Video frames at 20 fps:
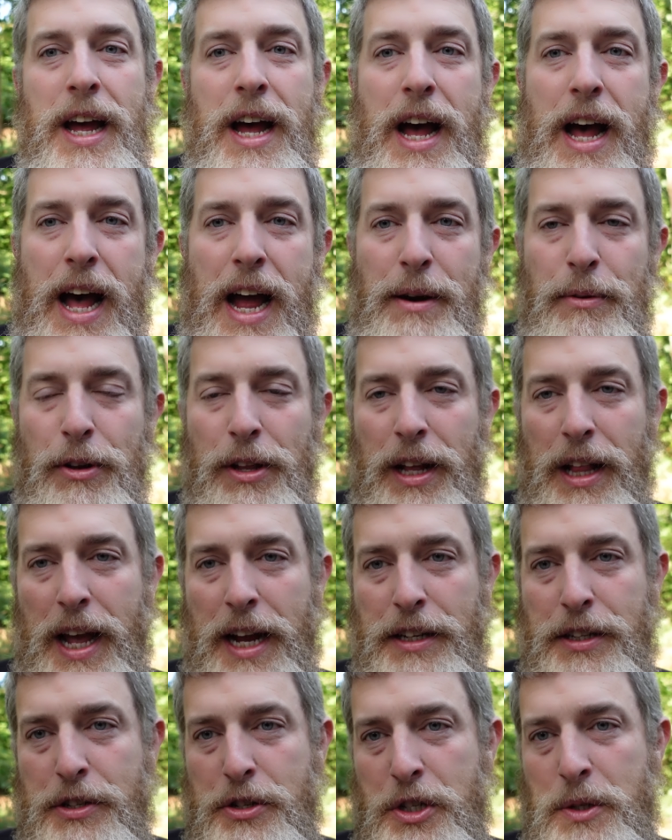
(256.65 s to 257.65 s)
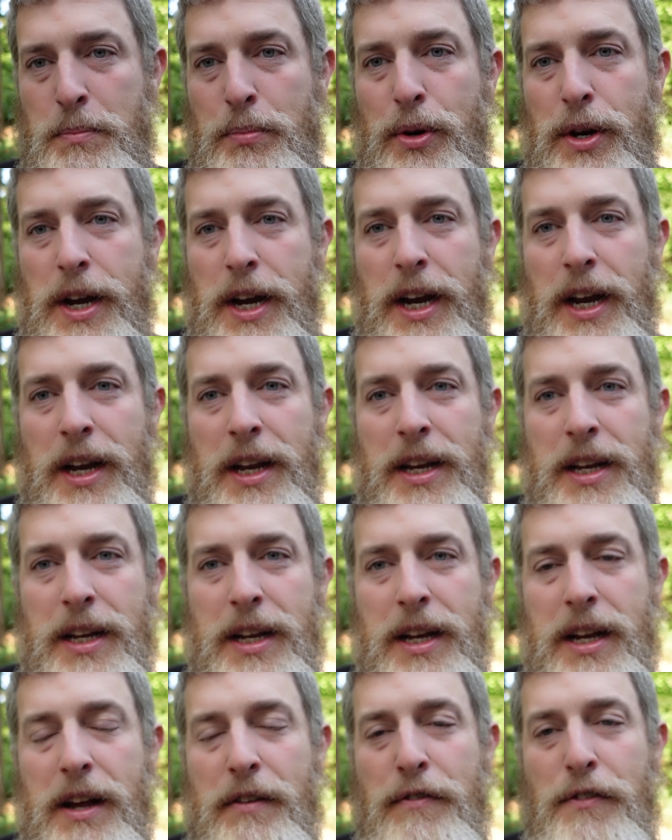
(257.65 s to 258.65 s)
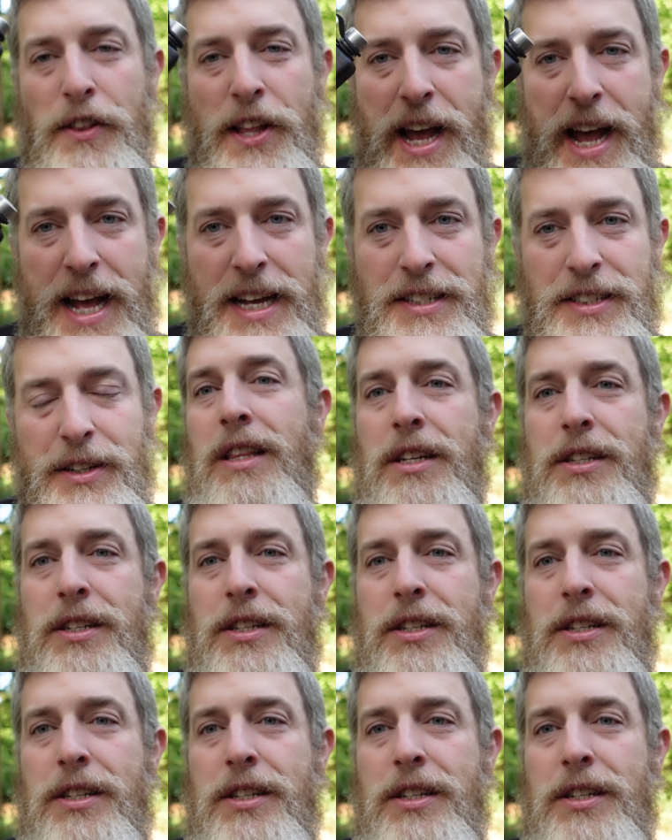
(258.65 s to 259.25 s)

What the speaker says: I really like to just bring a flask.